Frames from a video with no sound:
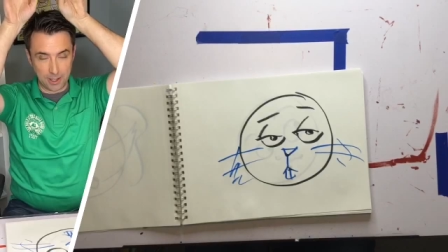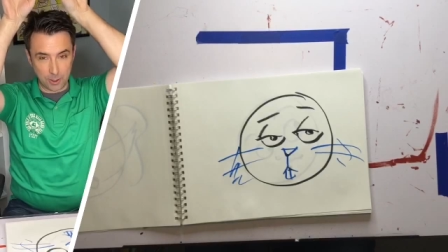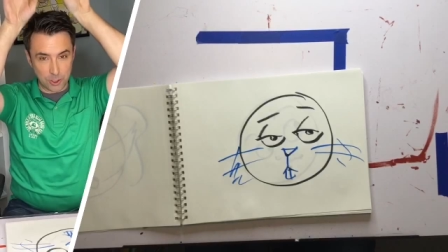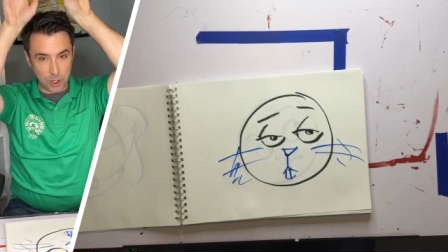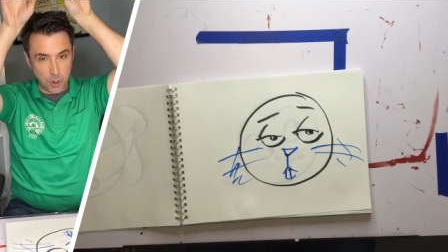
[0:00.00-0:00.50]

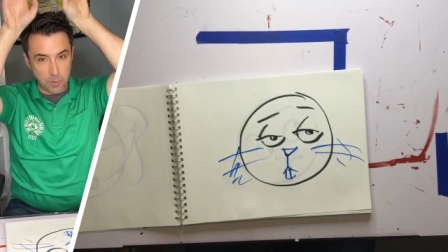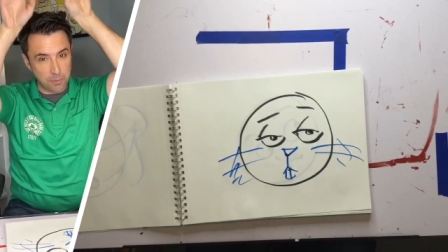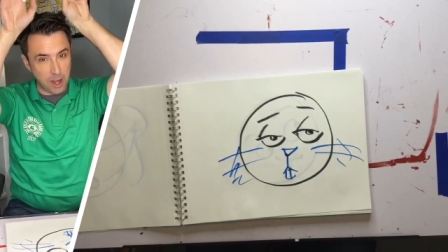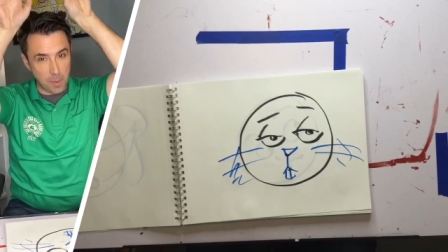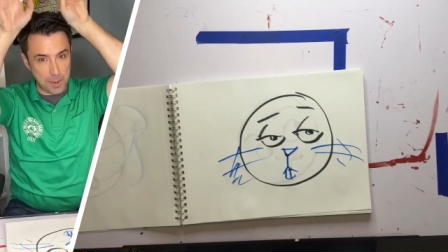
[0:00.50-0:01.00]
Those two
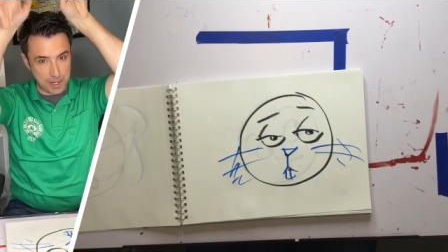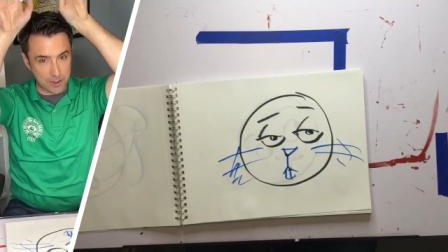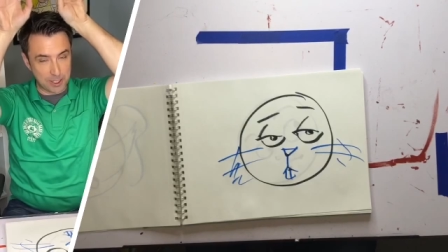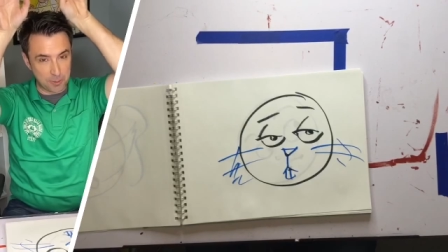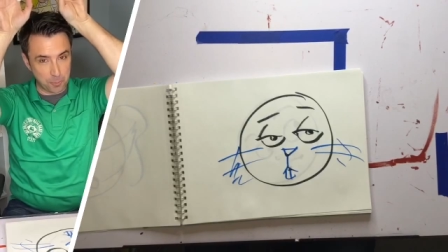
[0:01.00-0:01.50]
floppy
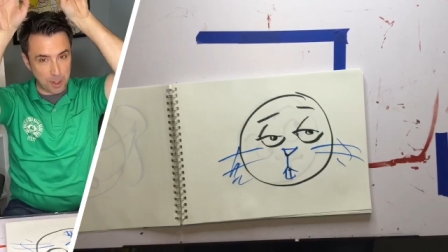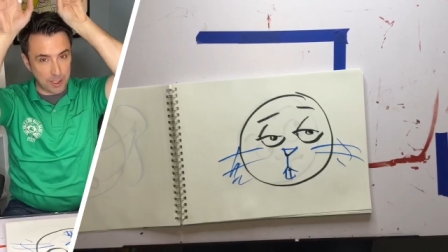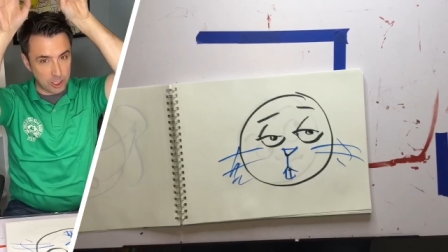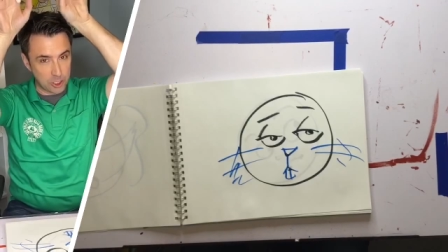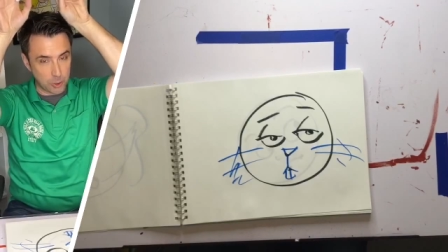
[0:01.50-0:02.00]
ears can
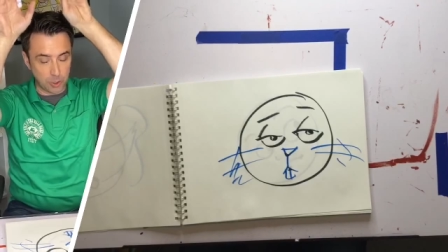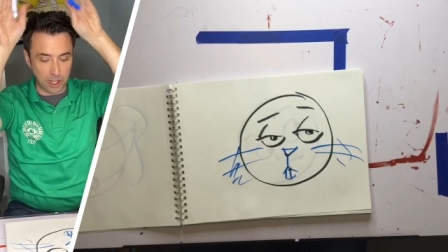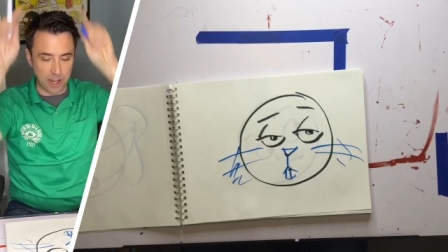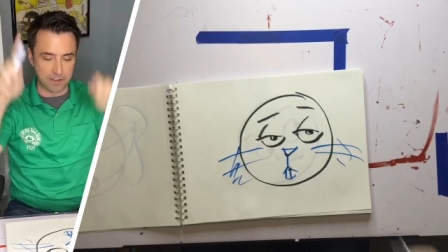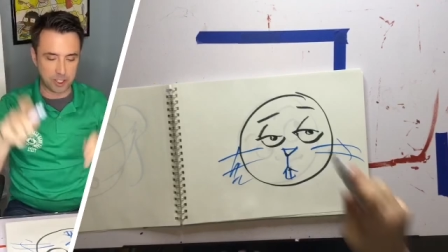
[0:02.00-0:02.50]
really show a
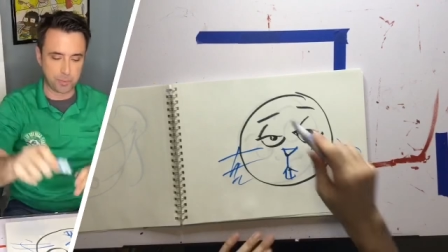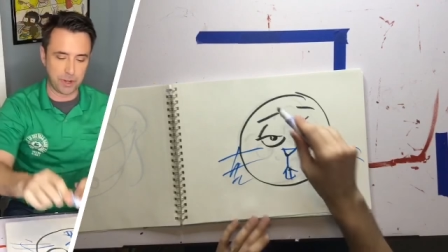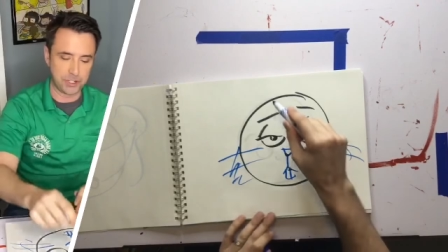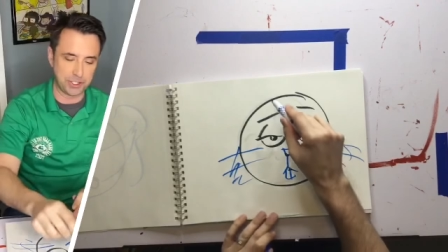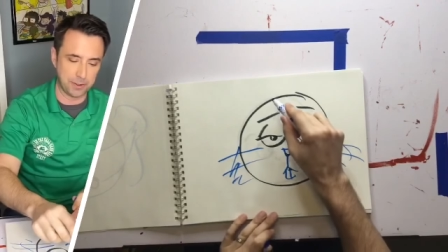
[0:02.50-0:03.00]
lot of
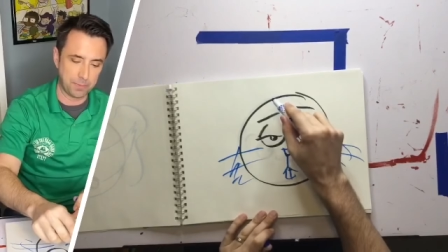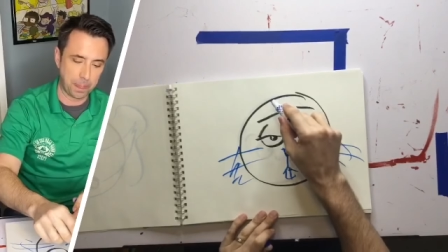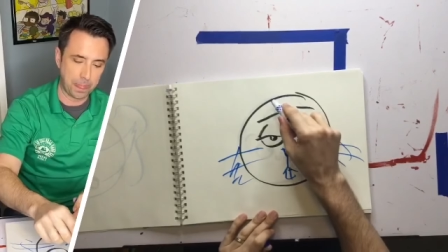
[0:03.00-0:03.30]
expression.